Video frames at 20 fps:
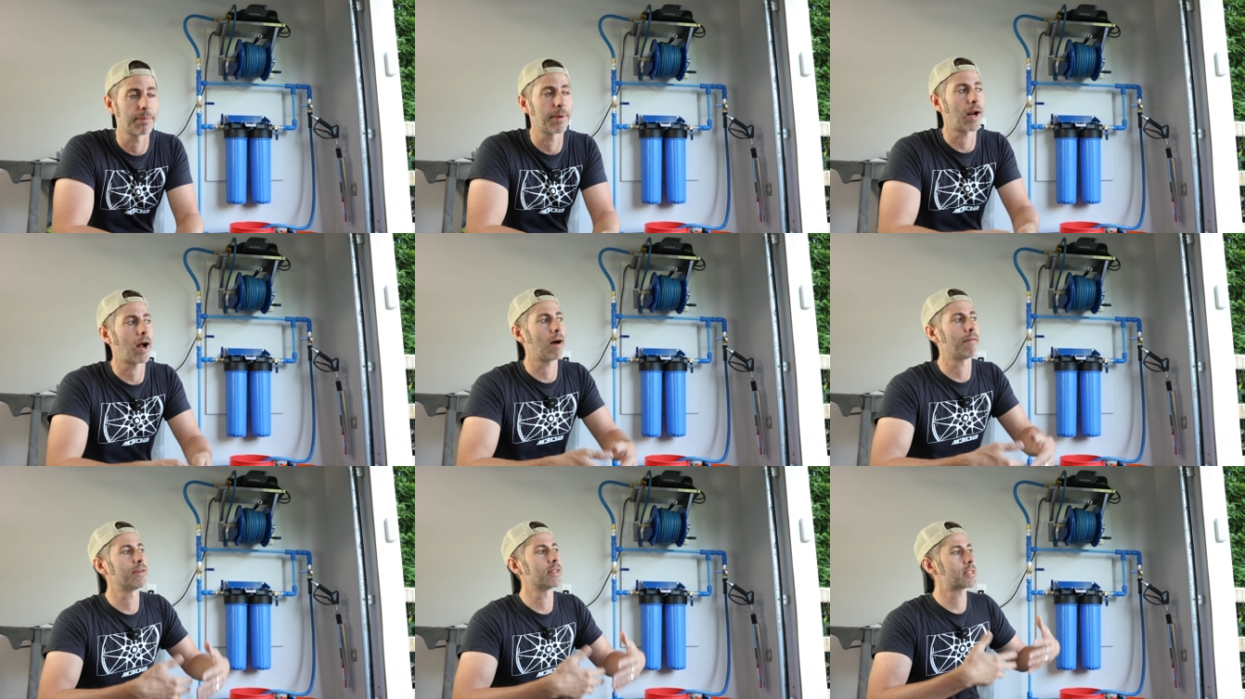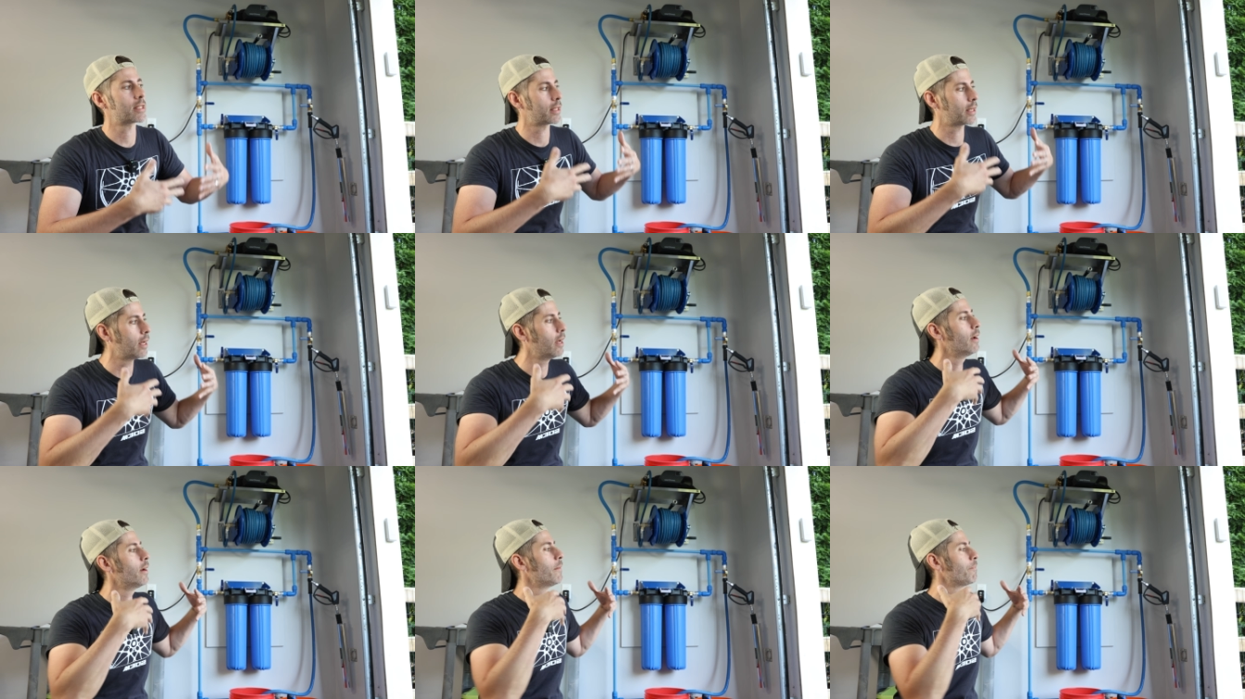but
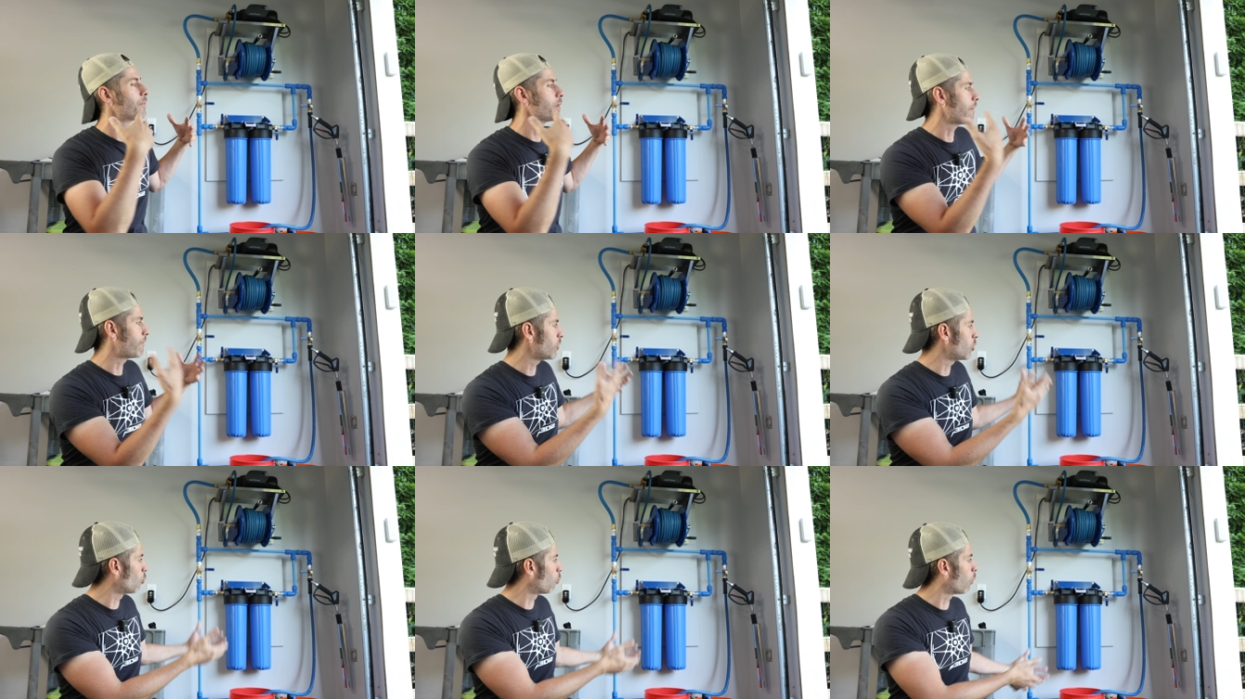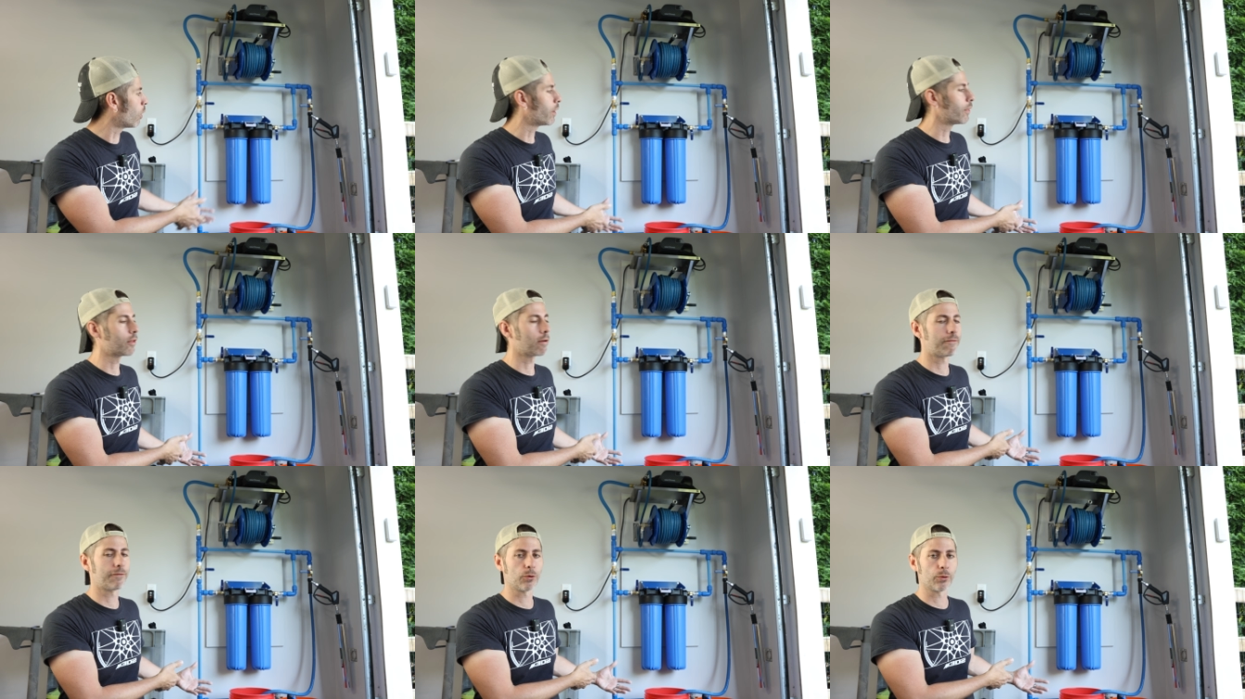obviously if you
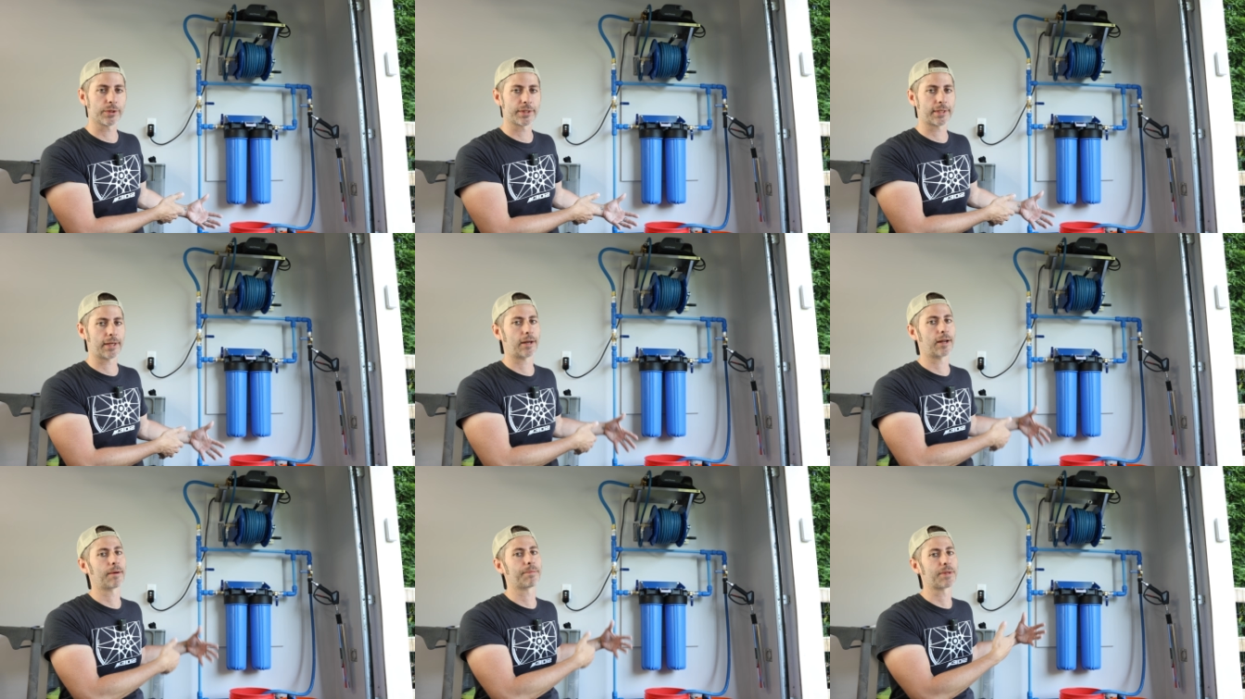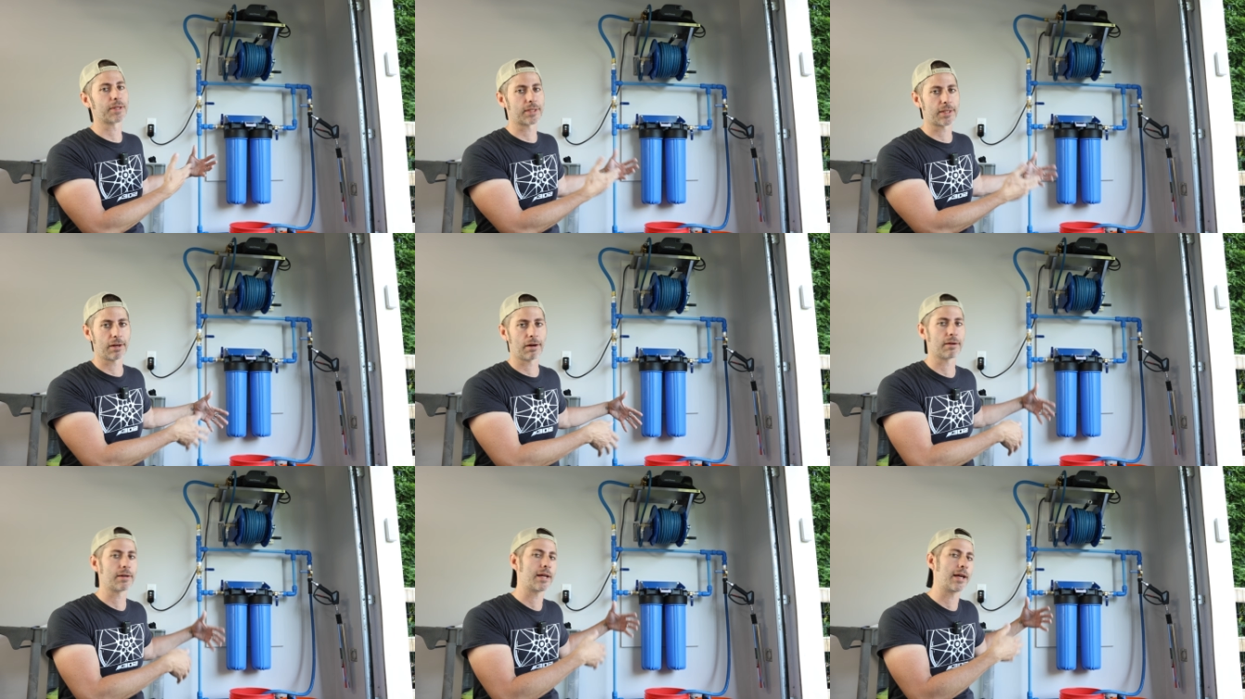want the full setup, the
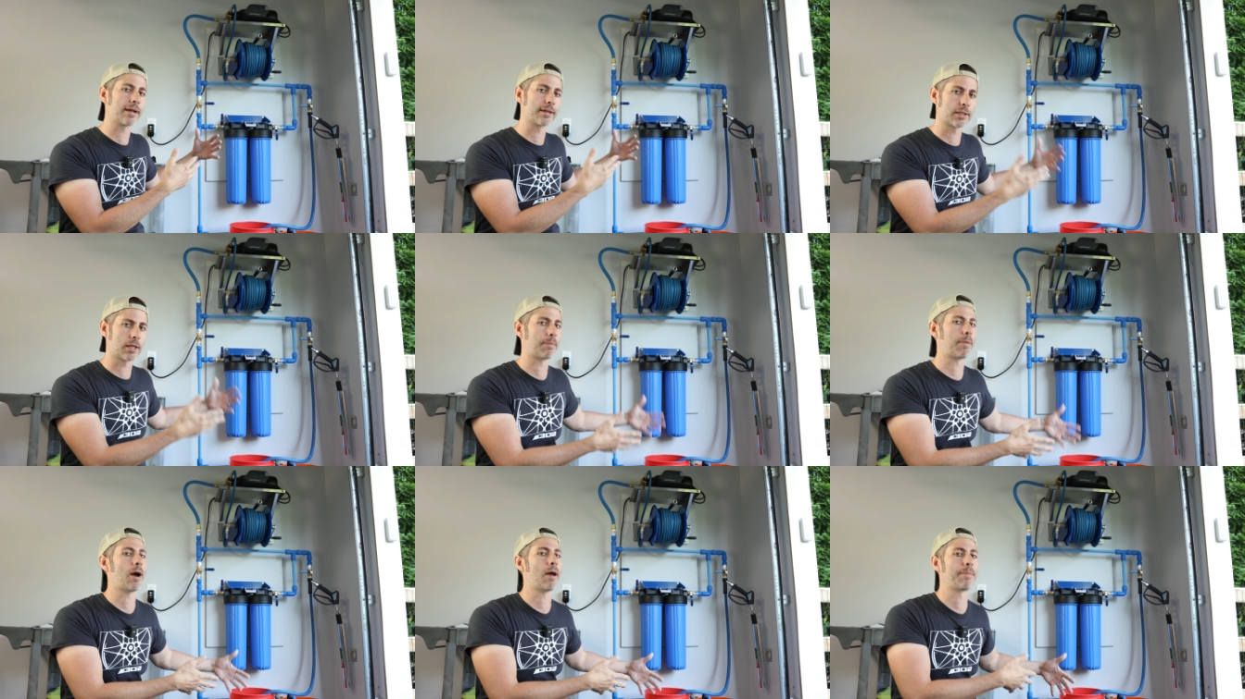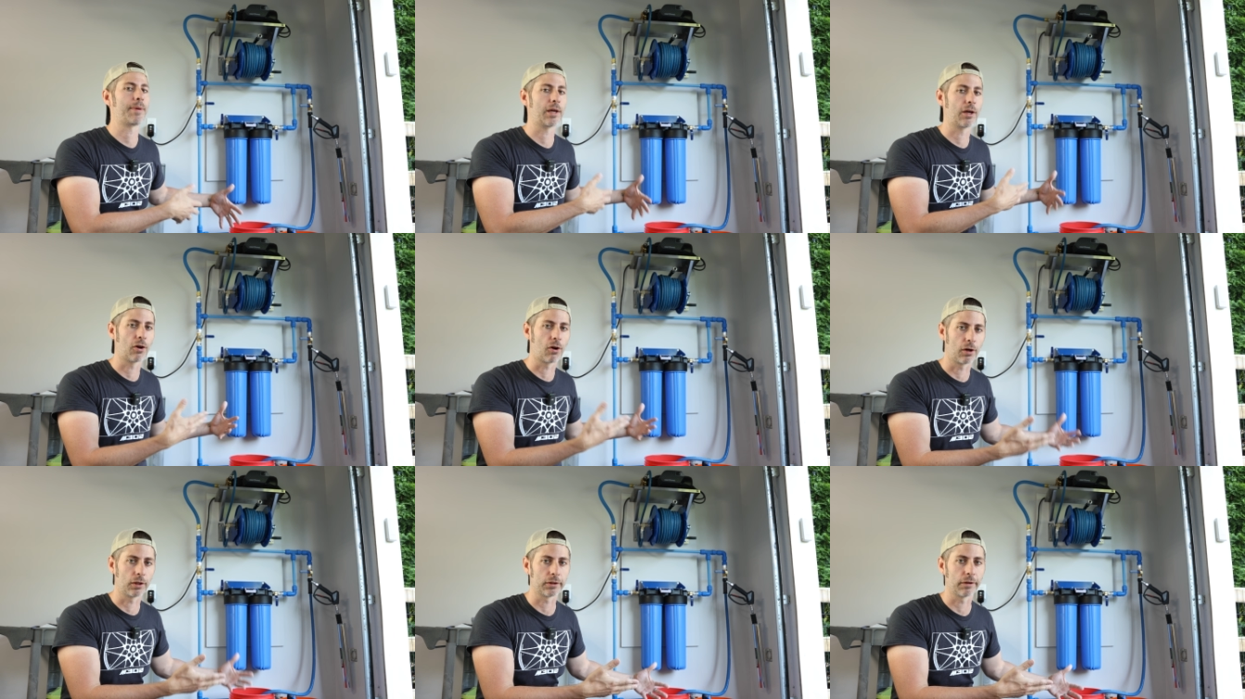CR tanks, the piping
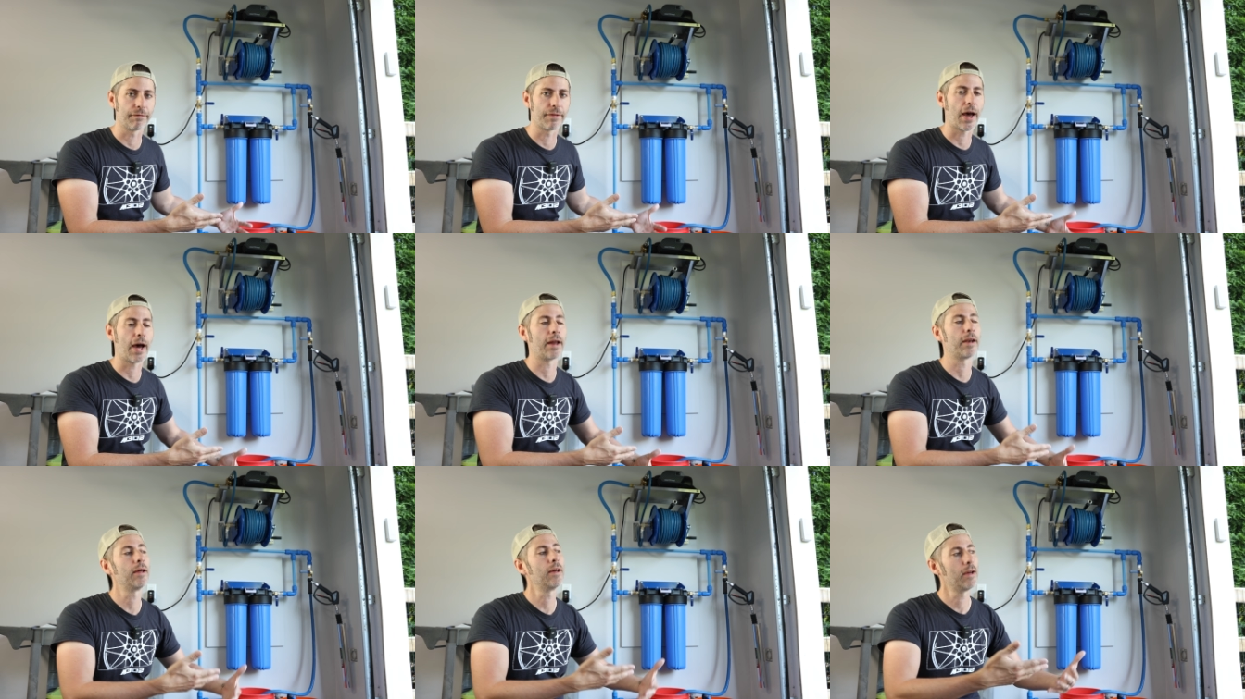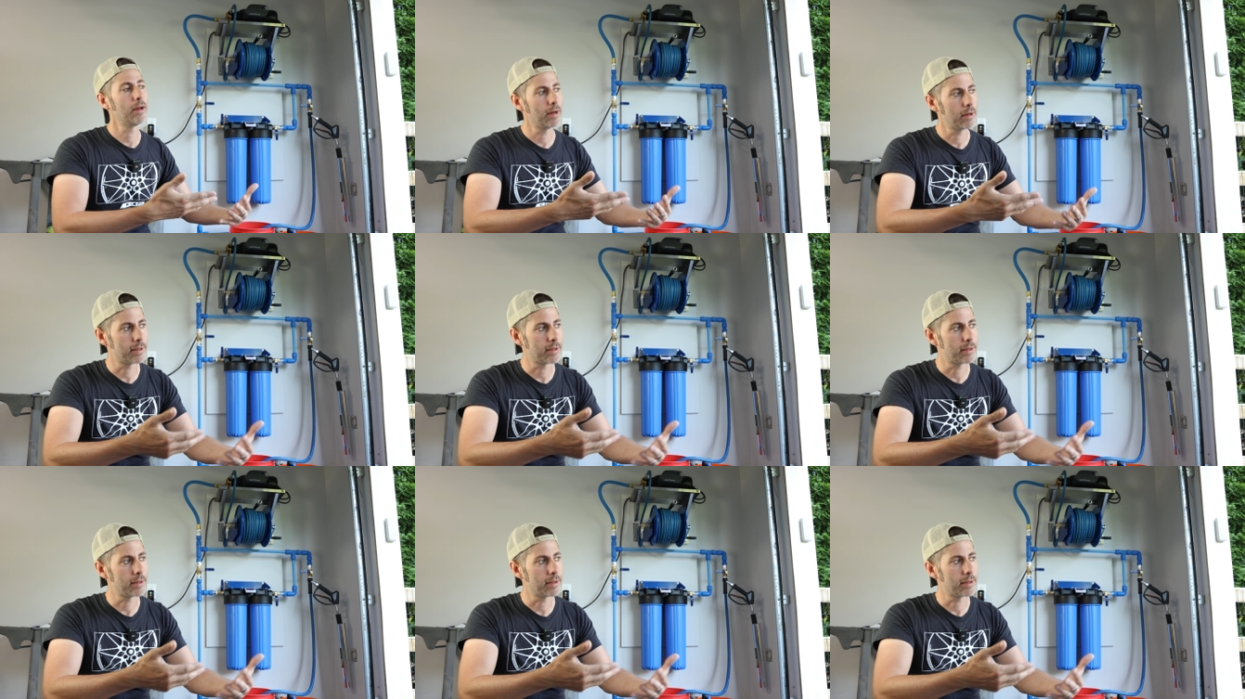and all of that,